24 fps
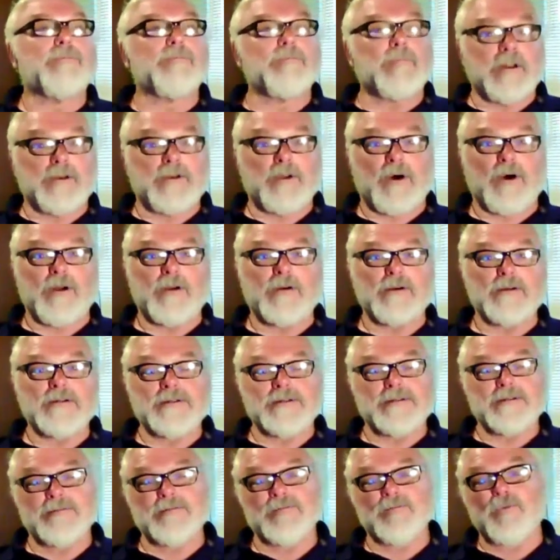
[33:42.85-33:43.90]
My
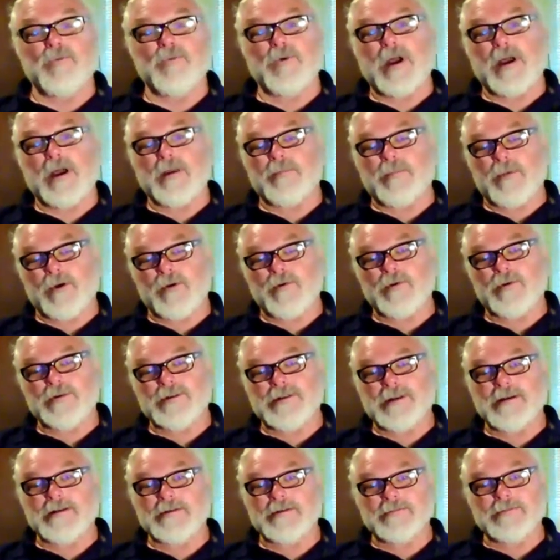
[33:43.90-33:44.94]
daughters ride
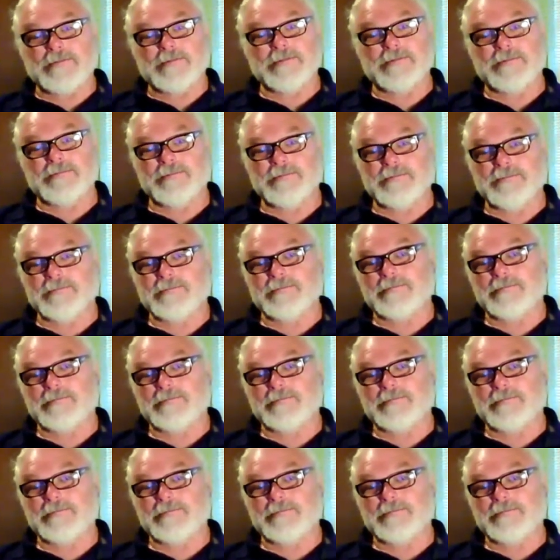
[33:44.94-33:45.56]
motorcycles.